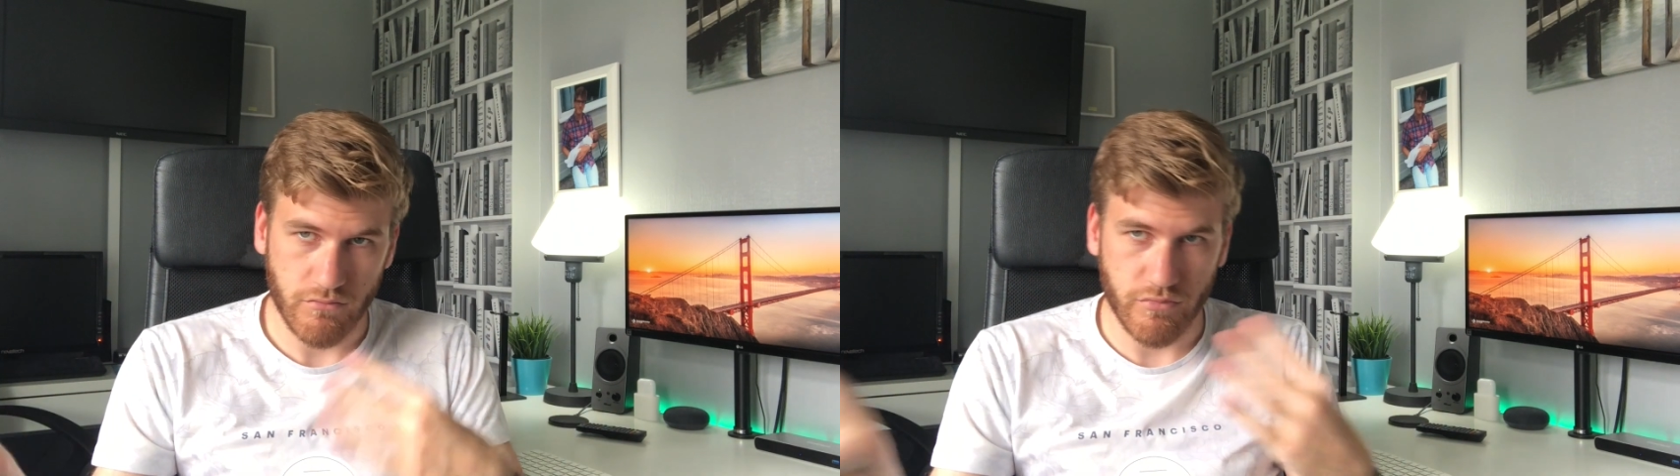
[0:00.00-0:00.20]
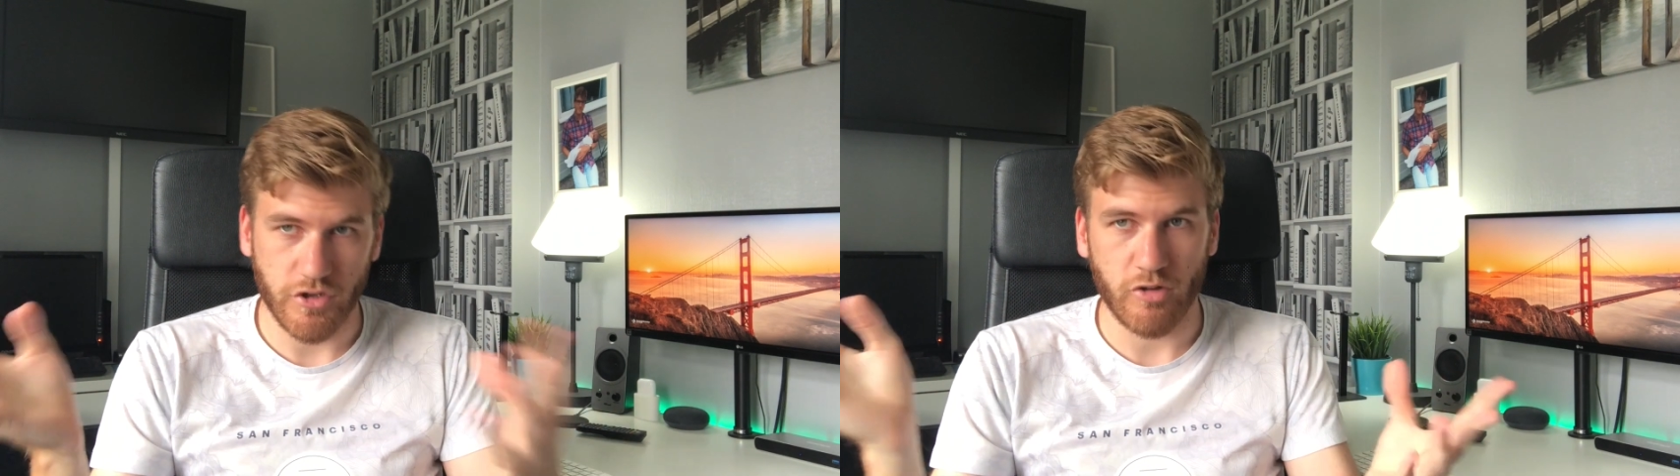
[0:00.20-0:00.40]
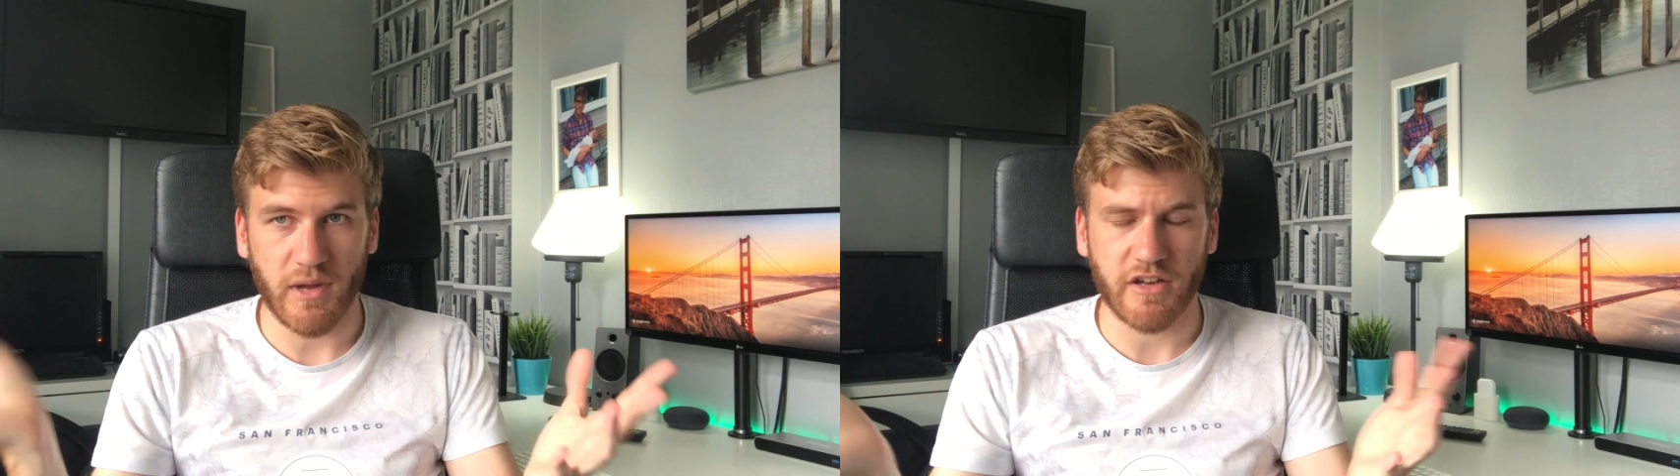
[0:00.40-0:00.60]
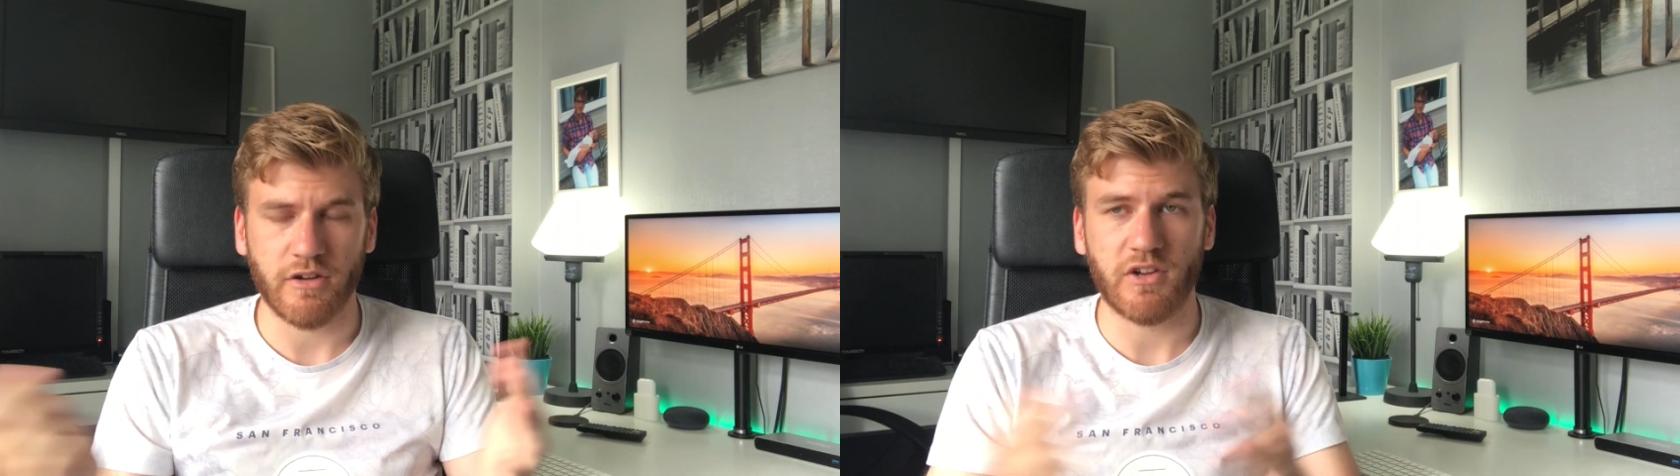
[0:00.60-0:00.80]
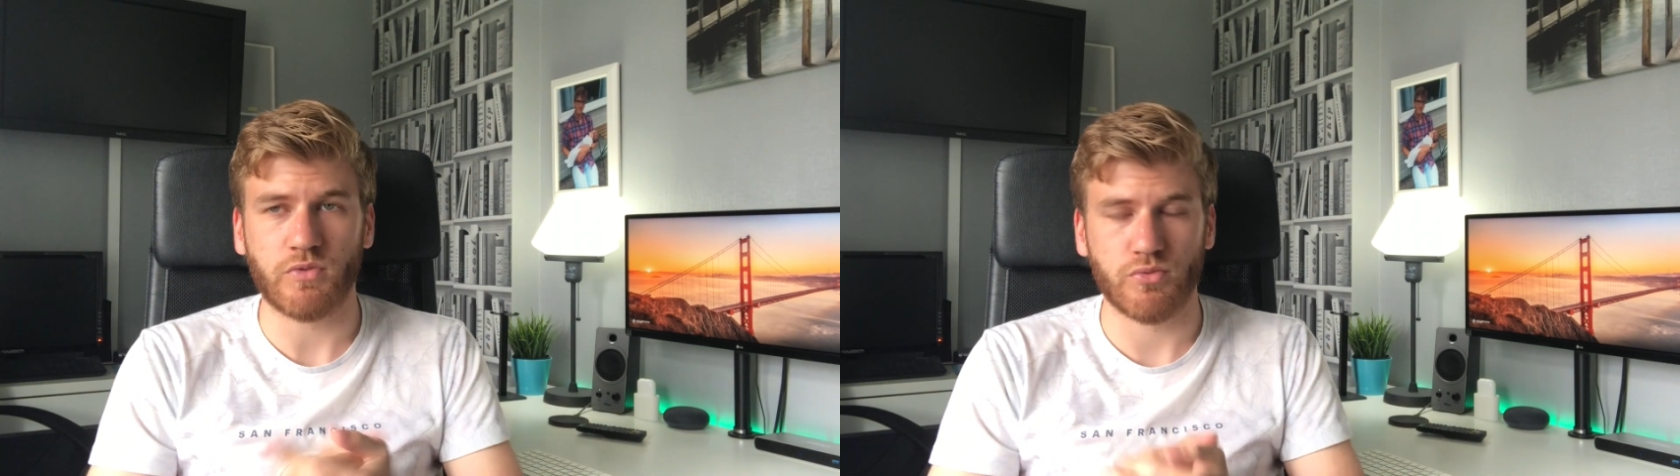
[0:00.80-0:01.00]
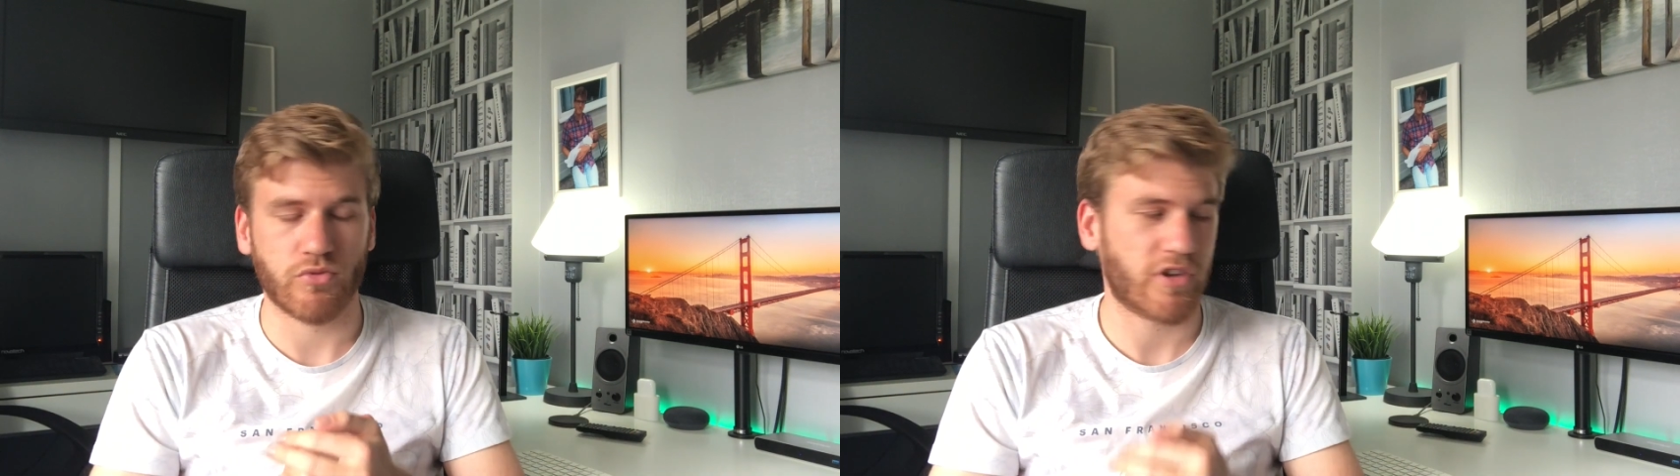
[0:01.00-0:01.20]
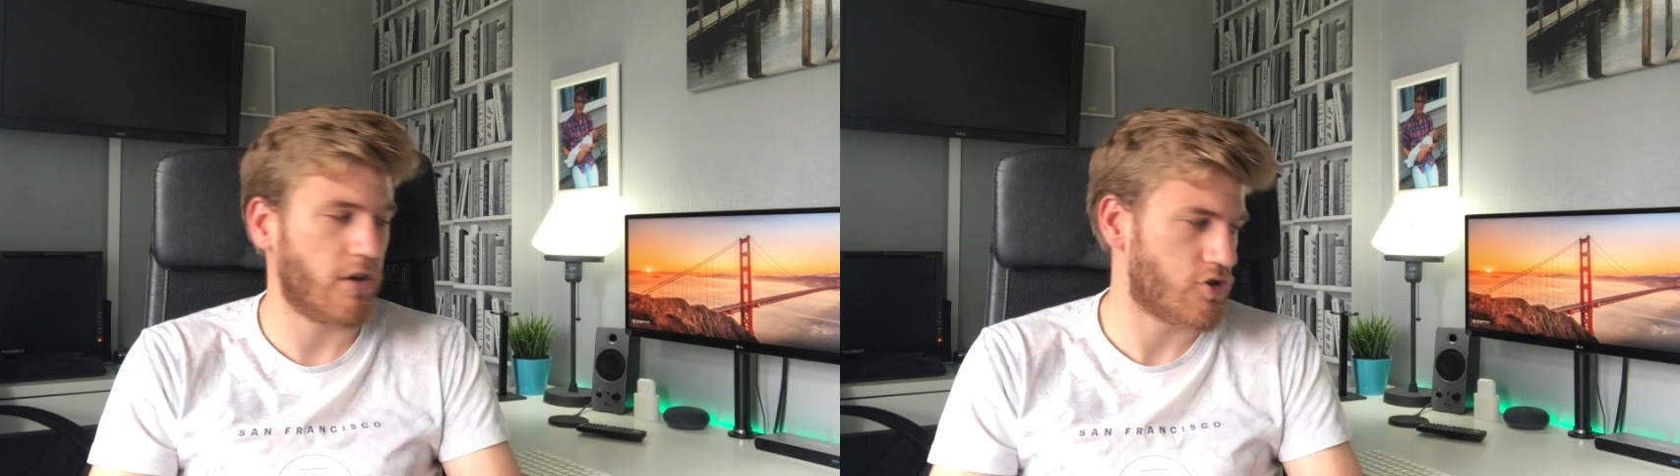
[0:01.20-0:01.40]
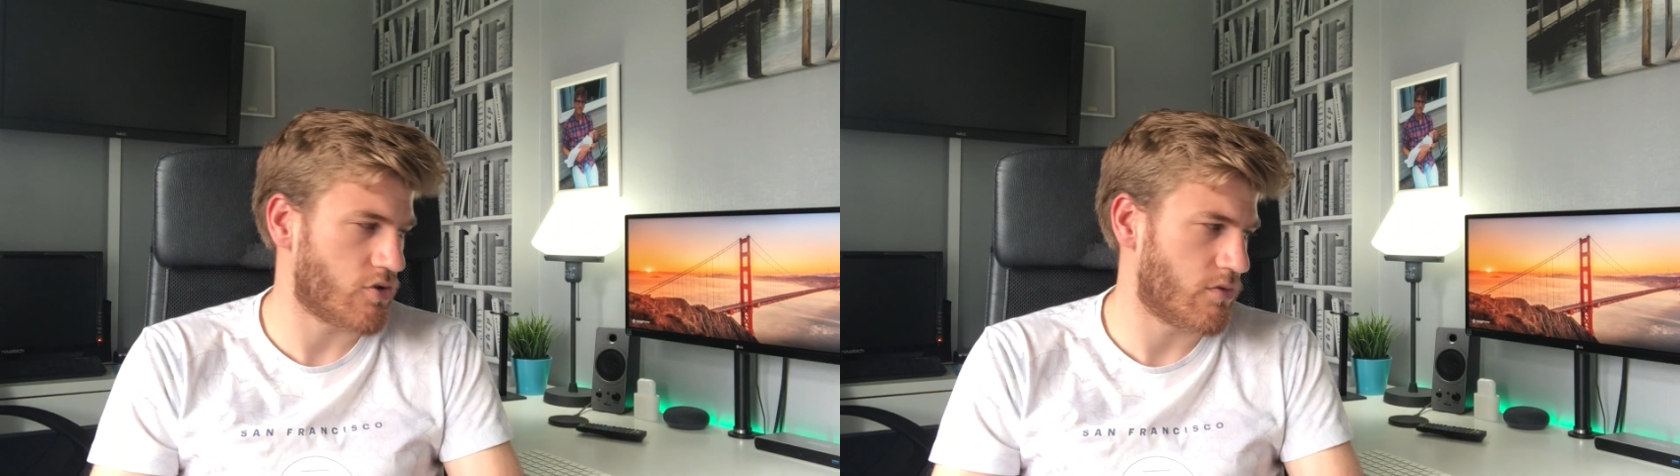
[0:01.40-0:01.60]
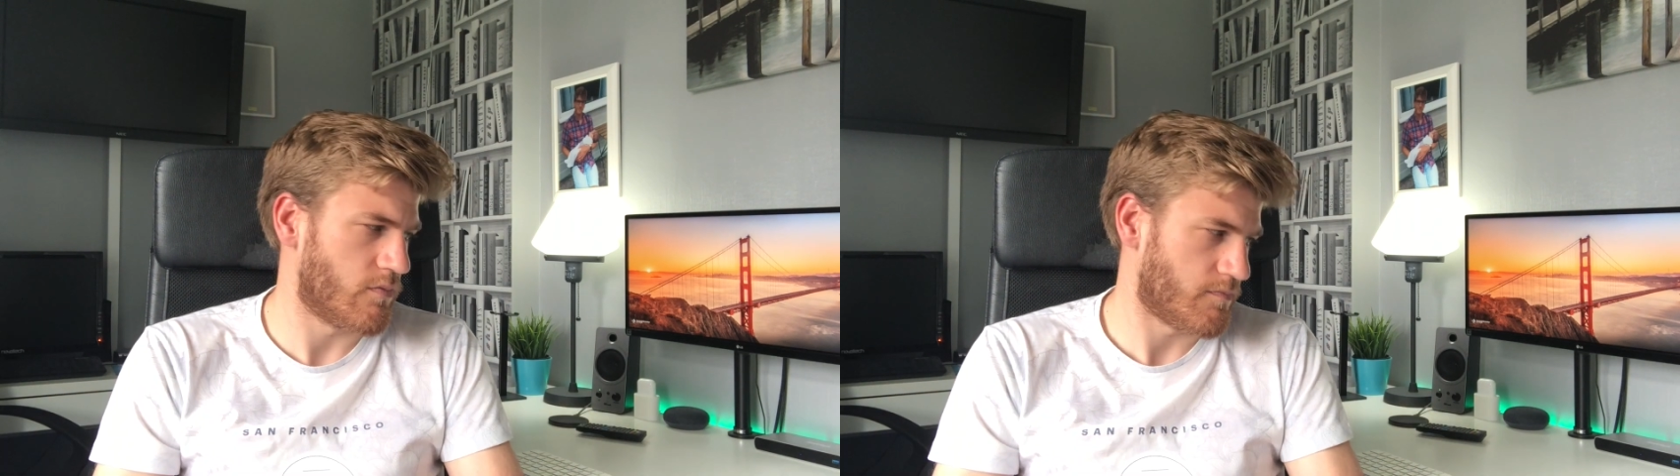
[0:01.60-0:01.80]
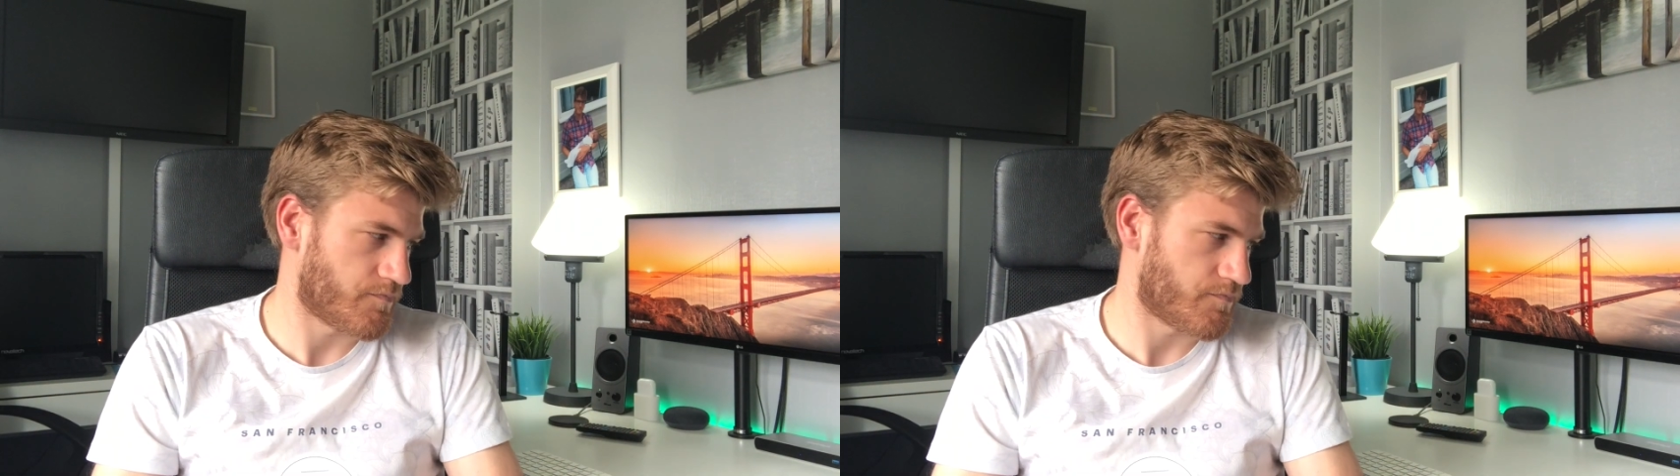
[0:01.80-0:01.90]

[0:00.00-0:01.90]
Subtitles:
the new Mac OS, which we'll touch on.